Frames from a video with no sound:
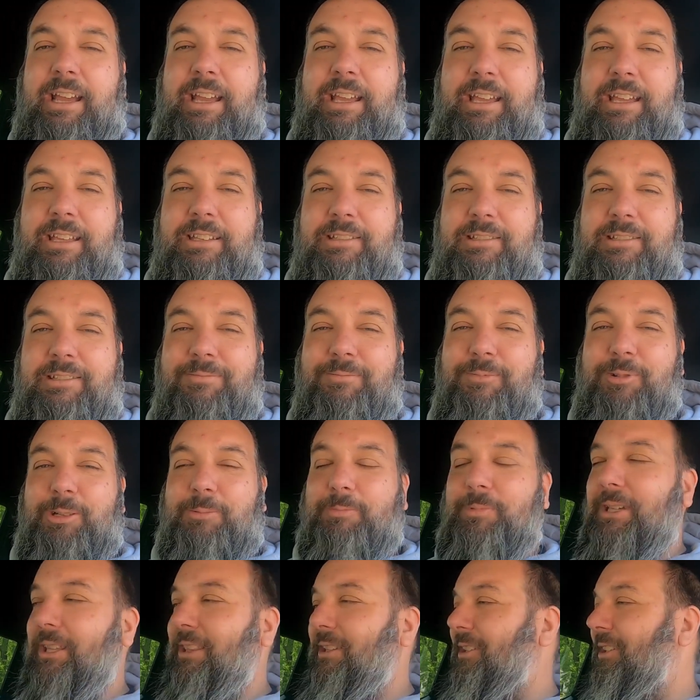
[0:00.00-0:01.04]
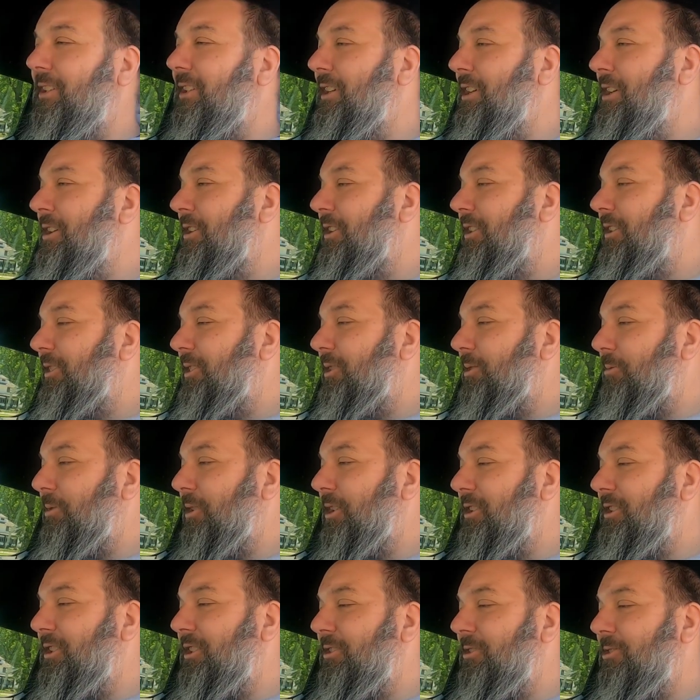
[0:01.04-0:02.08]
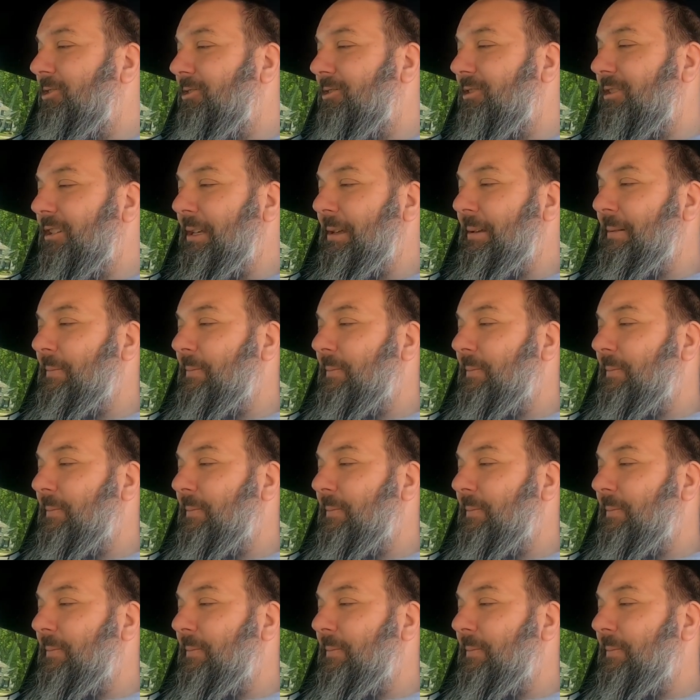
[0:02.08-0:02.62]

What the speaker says: I guess would be the word to use.